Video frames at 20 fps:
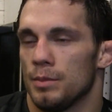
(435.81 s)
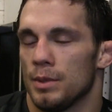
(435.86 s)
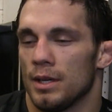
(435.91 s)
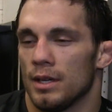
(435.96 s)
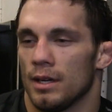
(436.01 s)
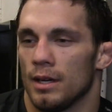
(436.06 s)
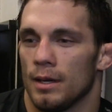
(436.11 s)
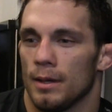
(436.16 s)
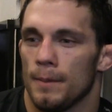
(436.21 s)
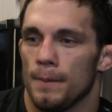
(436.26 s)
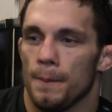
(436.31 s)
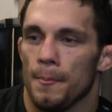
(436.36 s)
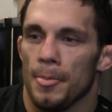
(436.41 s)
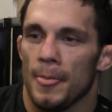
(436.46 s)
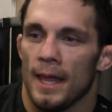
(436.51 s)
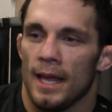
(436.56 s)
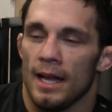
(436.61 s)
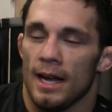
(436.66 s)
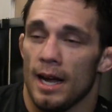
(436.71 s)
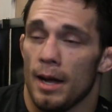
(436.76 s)
But
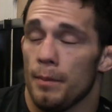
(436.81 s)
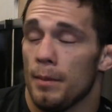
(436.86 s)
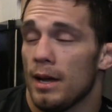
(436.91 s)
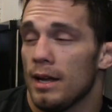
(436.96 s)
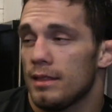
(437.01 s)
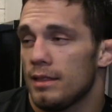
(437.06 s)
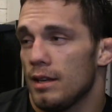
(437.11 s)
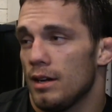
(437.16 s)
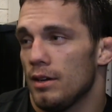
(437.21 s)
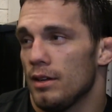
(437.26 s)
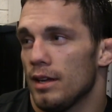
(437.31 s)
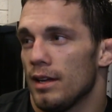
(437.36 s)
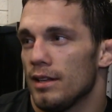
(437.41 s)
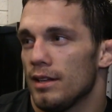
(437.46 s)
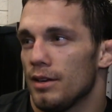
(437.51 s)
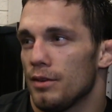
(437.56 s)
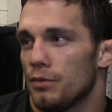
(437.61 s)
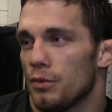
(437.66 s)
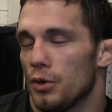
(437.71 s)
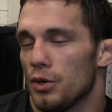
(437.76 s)
I'm not there
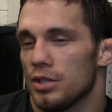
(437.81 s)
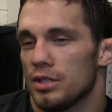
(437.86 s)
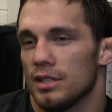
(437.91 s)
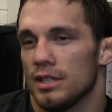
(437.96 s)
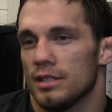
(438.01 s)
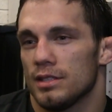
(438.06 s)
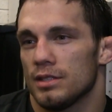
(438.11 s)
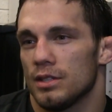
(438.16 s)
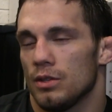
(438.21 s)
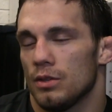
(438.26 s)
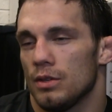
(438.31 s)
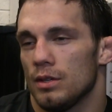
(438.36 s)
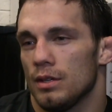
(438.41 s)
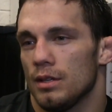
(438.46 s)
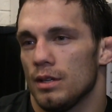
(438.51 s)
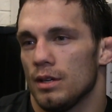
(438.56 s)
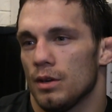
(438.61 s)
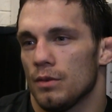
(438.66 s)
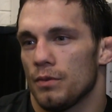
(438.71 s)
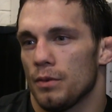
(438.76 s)
yet, unfortunately. So
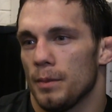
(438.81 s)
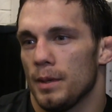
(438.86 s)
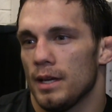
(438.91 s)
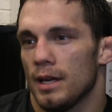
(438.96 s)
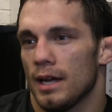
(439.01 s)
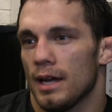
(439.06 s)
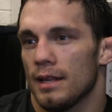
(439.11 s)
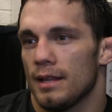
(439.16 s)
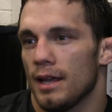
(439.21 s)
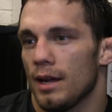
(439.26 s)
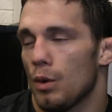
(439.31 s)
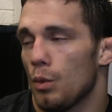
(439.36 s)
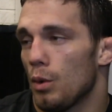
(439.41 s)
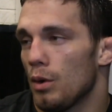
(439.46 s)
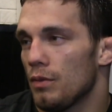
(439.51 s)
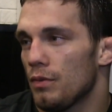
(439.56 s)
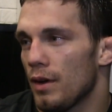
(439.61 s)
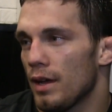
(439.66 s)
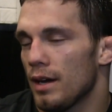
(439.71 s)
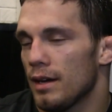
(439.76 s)
for me, I got to take it
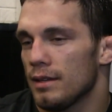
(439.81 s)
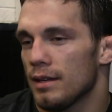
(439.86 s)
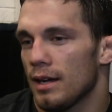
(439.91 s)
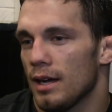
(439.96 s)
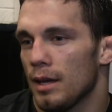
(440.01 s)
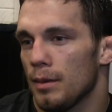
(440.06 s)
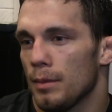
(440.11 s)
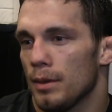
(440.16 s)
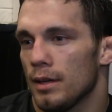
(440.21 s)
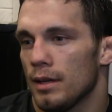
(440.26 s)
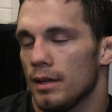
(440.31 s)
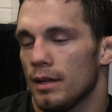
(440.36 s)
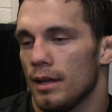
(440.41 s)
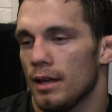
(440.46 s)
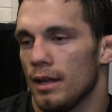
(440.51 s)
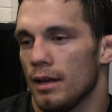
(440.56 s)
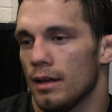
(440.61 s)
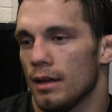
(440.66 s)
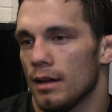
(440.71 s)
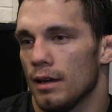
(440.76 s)
one fight at a time,
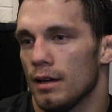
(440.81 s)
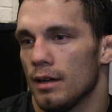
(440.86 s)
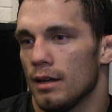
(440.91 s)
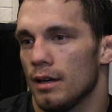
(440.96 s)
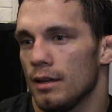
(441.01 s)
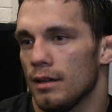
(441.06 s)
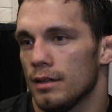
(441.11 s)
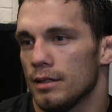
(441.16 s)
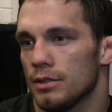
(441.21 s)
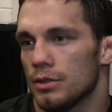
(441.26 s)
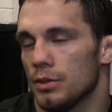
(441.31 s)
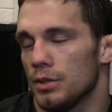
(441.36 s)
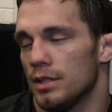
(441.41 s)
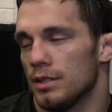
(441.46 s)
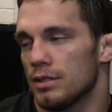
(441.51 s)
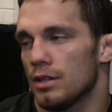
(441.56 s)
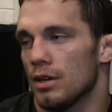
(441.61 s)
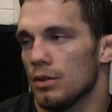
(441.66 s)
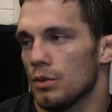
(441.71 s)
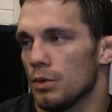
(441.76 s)
and so
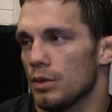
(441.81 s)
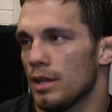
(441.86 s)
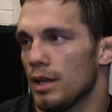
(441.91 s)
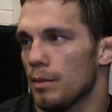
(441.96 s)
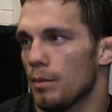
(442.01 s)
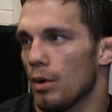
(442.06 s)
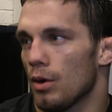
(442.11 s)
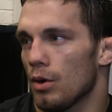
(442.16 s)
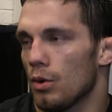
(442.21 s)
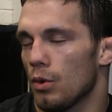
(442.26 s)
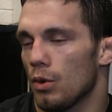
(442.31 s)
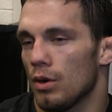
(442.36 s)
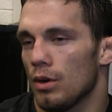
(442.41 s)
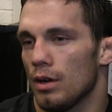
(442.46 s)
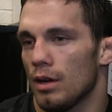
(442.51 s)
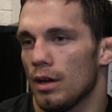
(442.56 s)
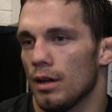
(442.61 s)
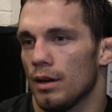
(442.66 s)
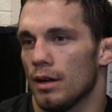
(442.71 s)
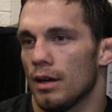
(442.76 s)
it starts with Nate
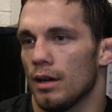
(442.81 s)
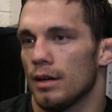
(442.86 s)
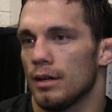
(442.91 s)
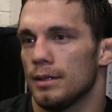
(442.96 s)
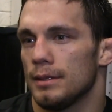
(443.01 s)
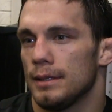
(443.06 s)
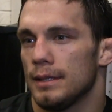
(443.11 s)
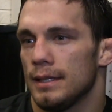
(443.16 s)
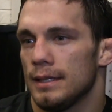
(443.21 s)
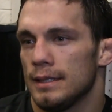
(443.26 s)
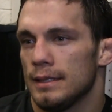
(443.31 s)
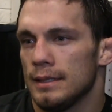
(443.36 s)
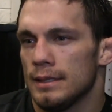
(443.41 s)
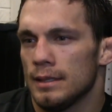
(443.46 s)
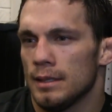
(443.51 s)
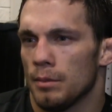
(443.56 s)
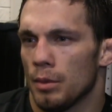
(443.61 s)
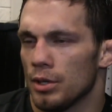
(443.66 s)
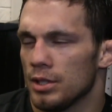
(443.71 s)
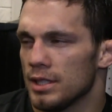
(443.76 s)
Marquardt on
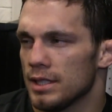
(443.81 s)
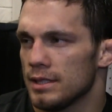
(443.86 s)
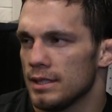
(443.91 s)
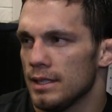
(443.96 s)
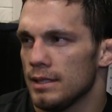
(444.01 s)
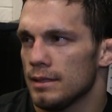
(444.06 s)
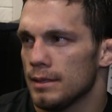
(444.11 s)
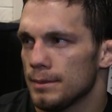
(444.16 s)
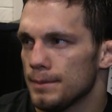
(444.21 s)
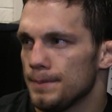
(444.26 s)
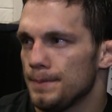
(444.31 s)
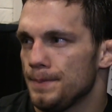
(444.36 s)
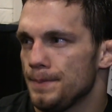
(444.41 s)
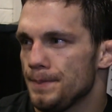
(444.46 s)
March 16th.